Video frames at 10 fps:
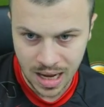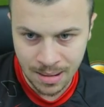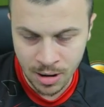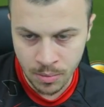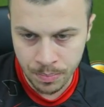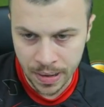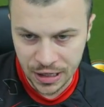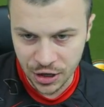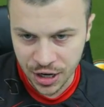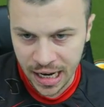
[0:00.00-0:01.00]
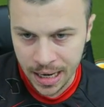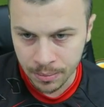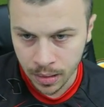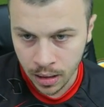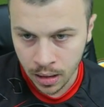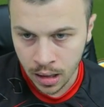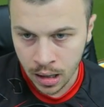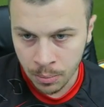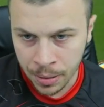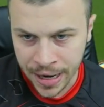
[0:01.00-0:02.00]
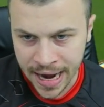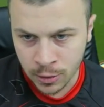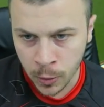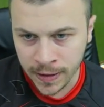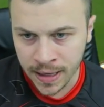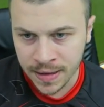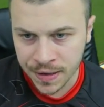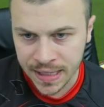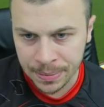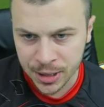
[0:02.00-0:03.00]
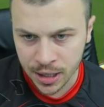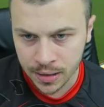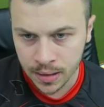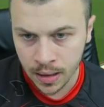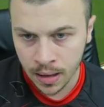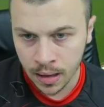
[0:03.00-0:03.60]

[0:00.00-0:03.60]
Come on, pressure him! Payet with the interception!